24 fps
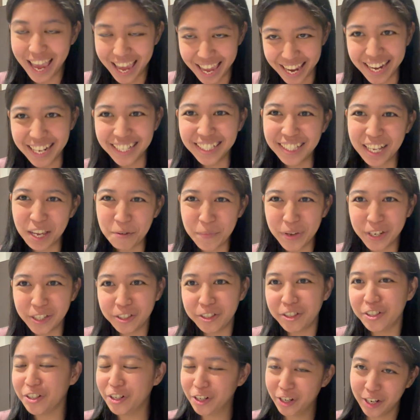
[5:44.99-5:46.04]
And as I
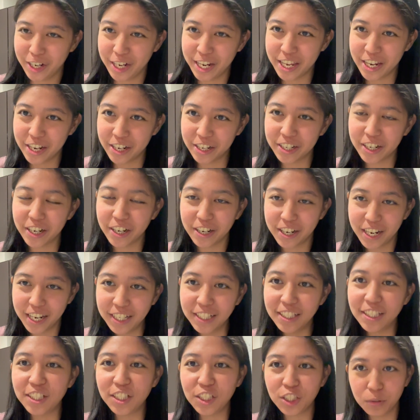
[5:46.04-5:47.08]
mentioned earlier, there
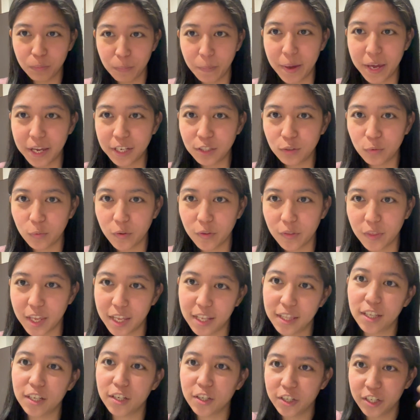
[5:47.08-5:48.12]
is a space
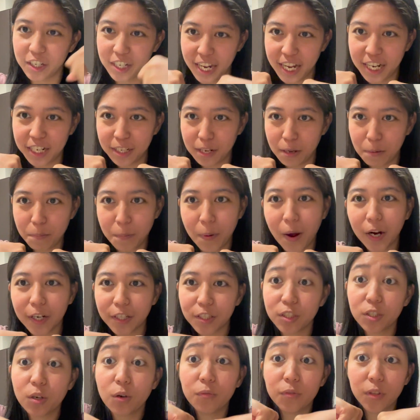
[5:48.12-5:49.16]
within the connecting
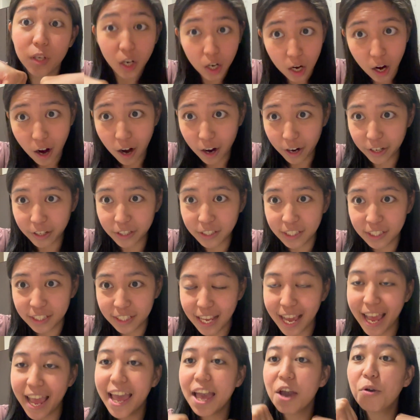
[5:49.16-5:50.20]
parts of the cars
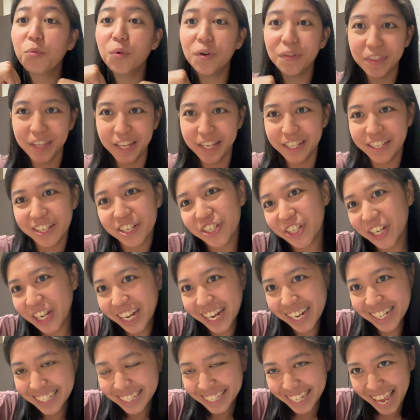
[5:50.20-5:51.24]
within the
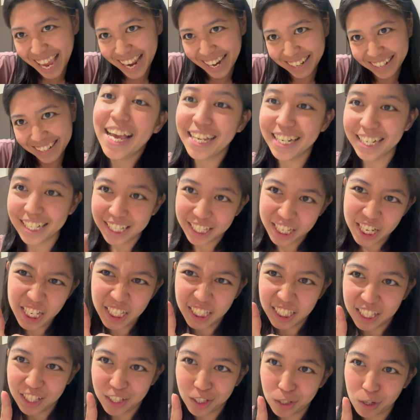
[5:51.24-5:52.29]
Shinkansen. And
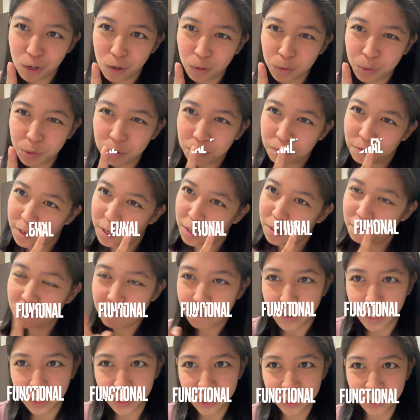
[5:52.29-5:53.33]
this is also very
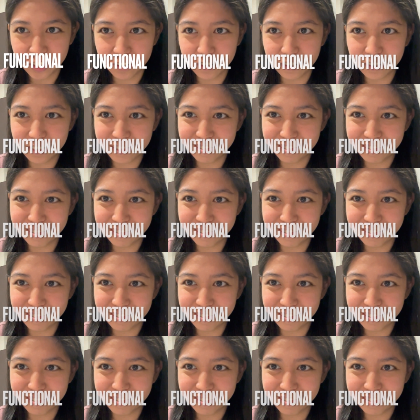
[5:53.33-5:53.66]
functional.